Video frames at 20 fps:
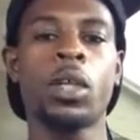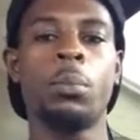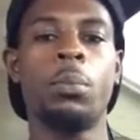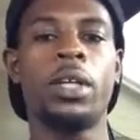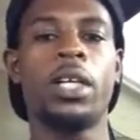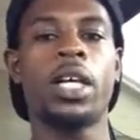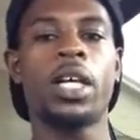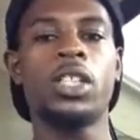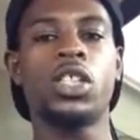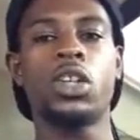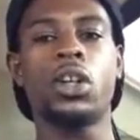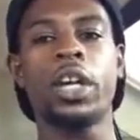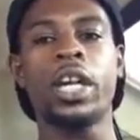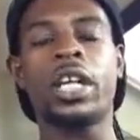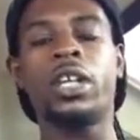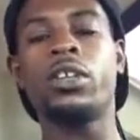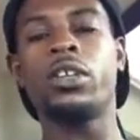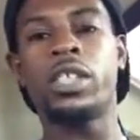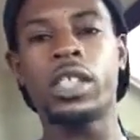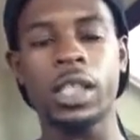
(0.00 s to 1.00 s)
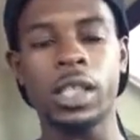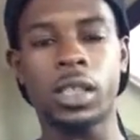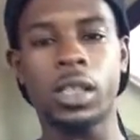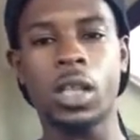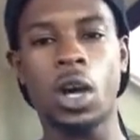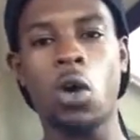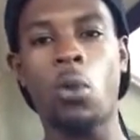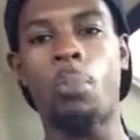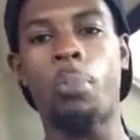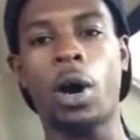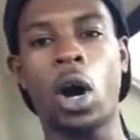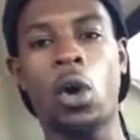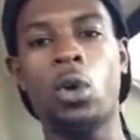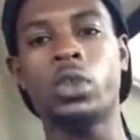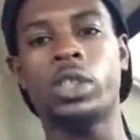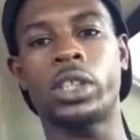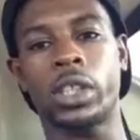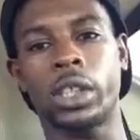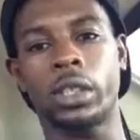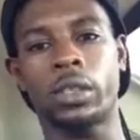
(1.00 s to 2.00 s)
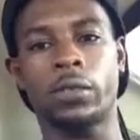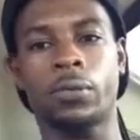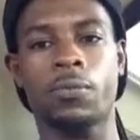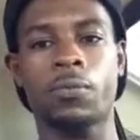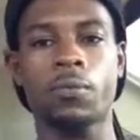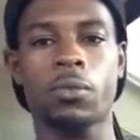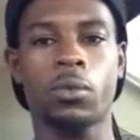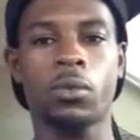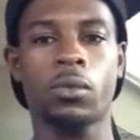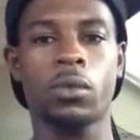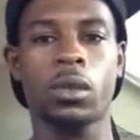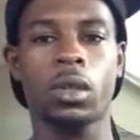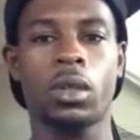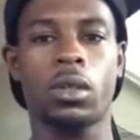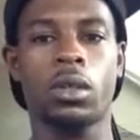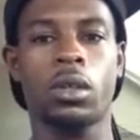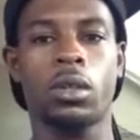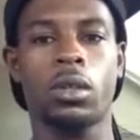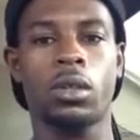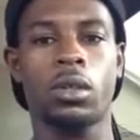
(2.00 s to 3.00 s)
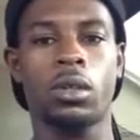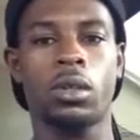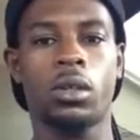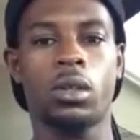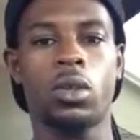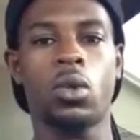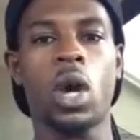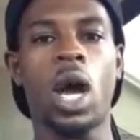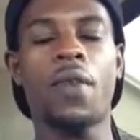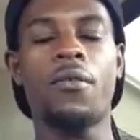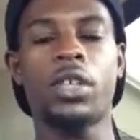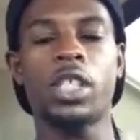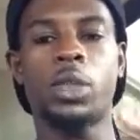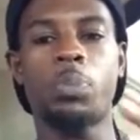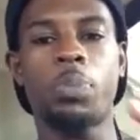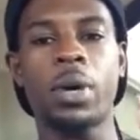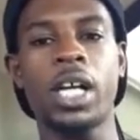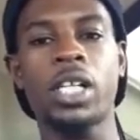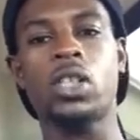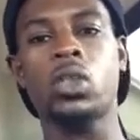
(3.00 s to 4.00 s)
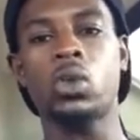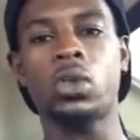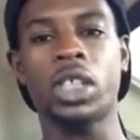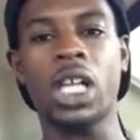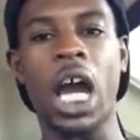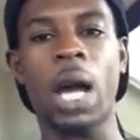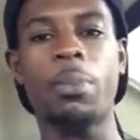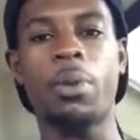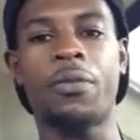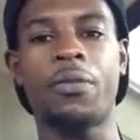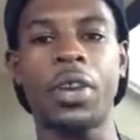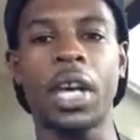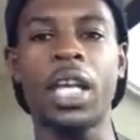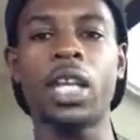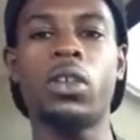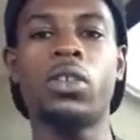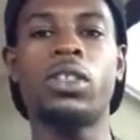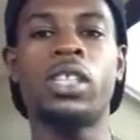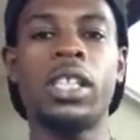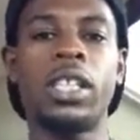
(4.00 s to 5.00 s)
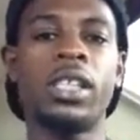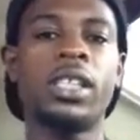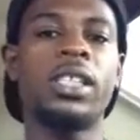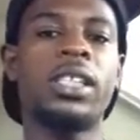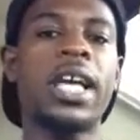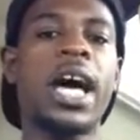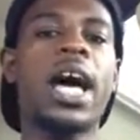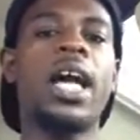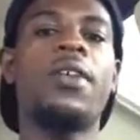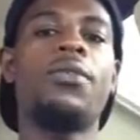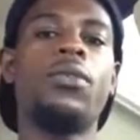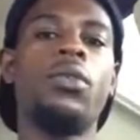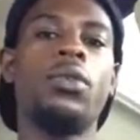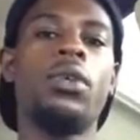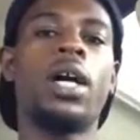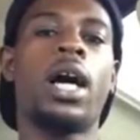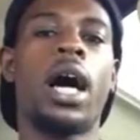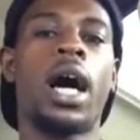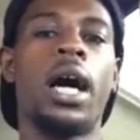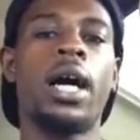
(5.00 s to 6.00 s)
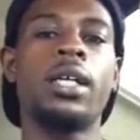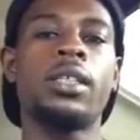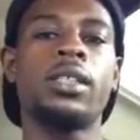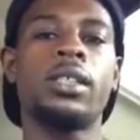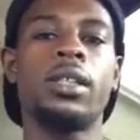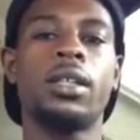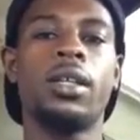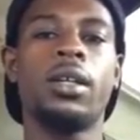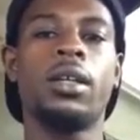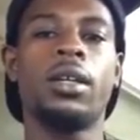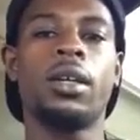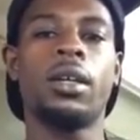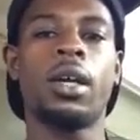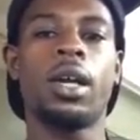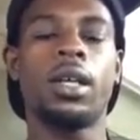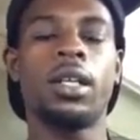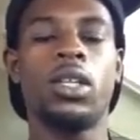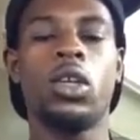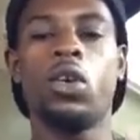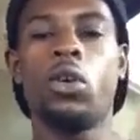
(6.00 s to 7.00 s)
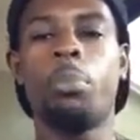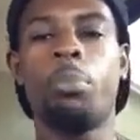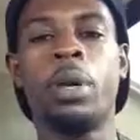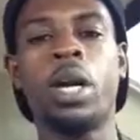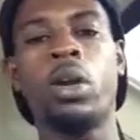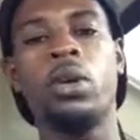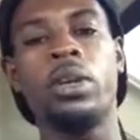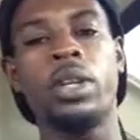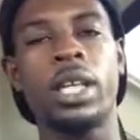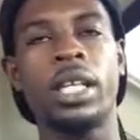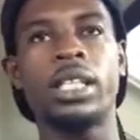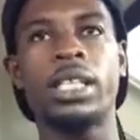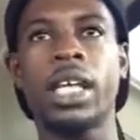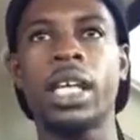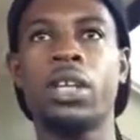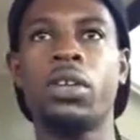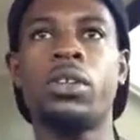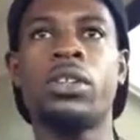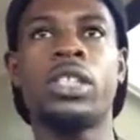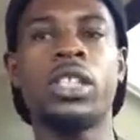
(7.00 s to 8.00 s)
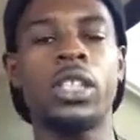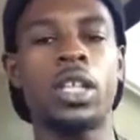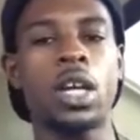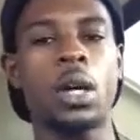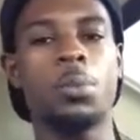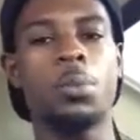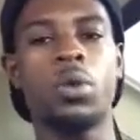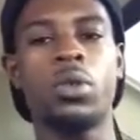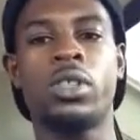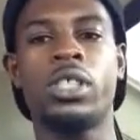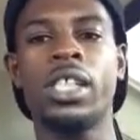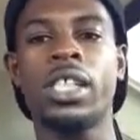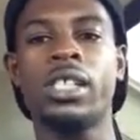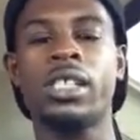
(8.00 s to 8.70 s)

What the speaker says: because your energy is so potent. You have a special type of energy inside of you, guys, and you're building this energy up. You